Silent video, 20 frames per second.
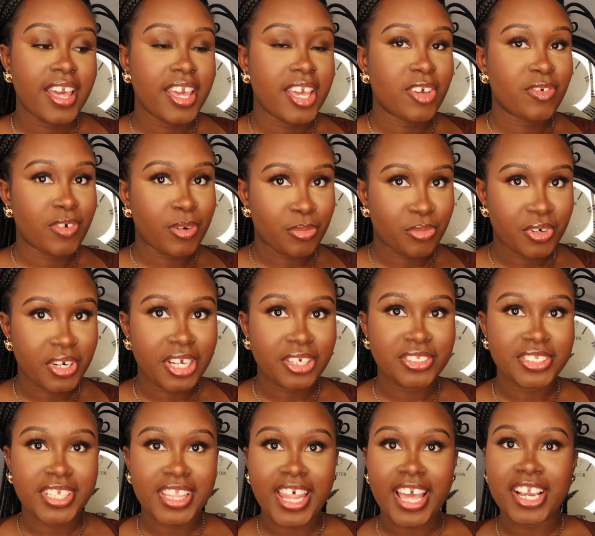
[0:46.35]
if I'm
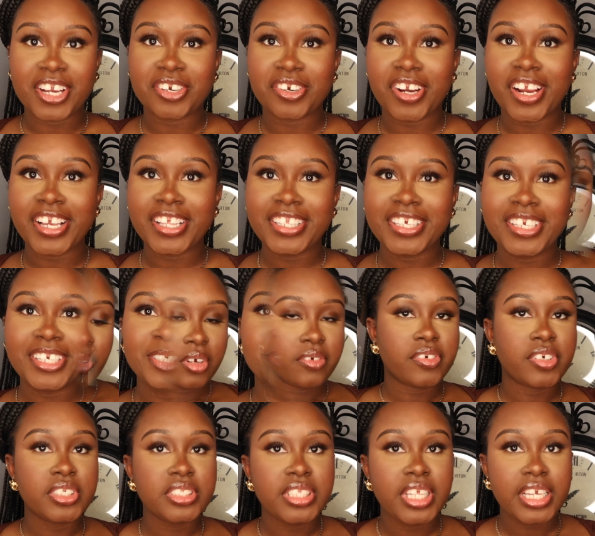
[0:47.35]
pronouncing that correctly. So the
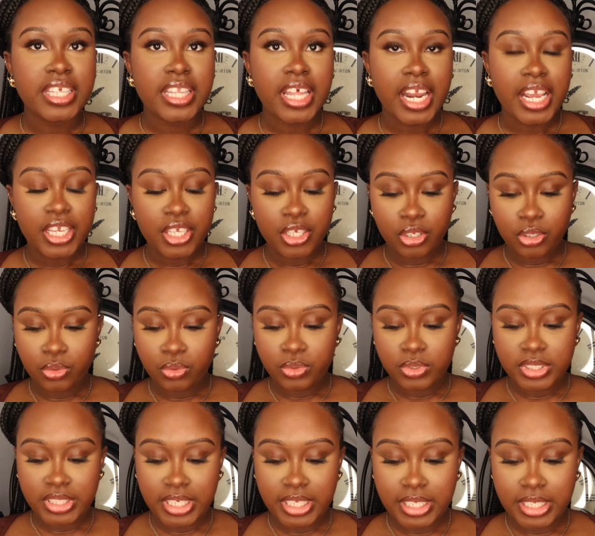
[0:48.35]
first thing that I
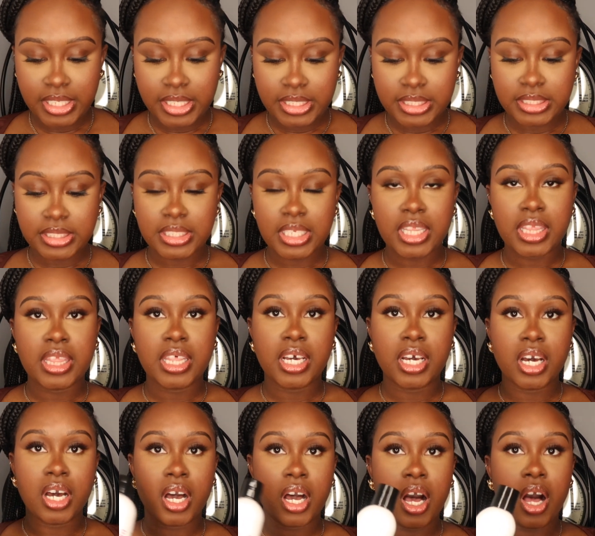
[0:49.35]
use is
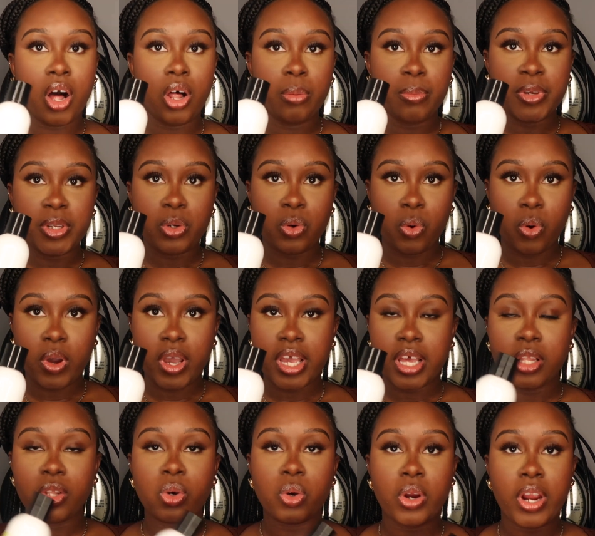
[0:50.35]
the almond
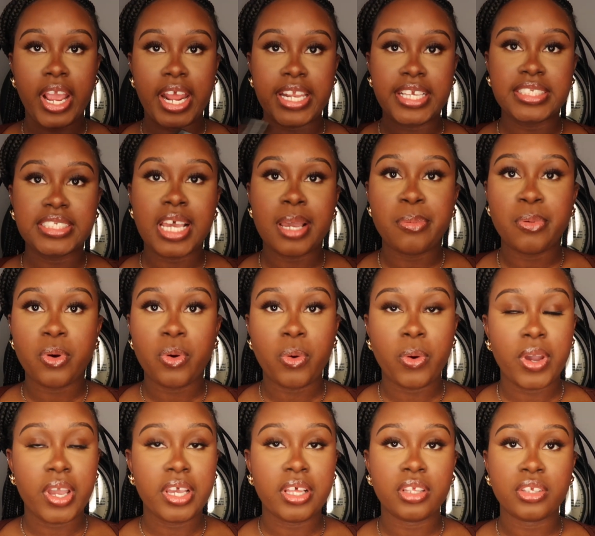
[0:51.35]
oil, or any type of
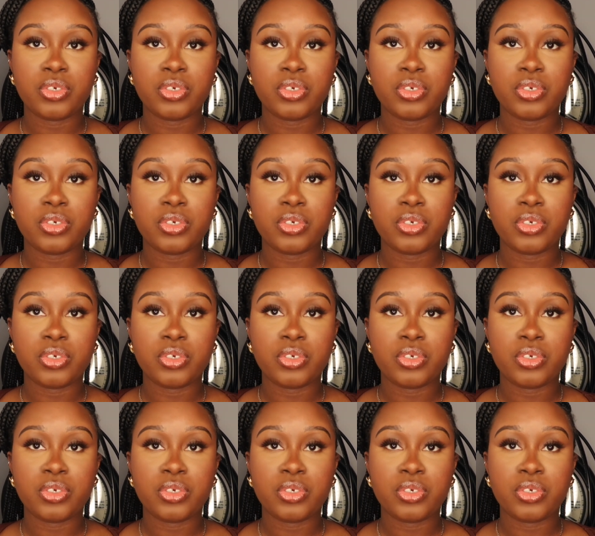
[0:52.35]
oil.